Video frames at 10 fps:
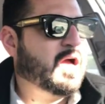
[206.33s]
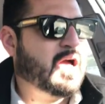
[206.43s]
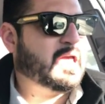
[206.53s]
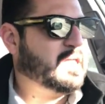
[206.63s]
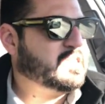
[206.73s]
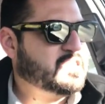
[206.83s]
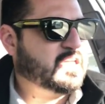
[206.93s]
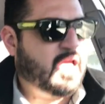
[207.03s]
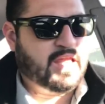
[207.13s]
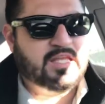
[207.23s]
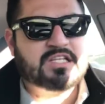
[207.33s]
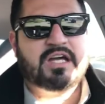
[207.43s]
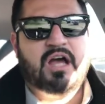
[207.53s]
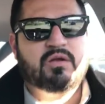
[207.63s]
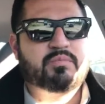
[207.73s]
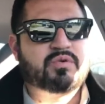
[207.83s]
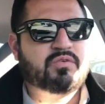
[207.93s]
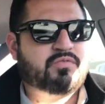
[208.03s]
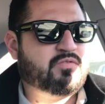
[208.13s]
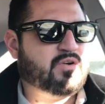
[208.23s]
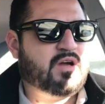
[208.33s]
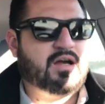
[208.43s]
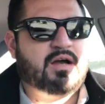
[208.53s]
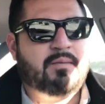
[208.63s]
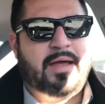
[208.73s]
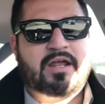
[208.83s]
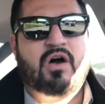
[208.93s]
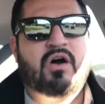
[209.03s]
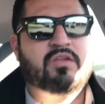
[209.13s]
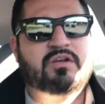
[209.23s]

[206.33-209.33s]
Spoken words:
I didn't see any childproof at all.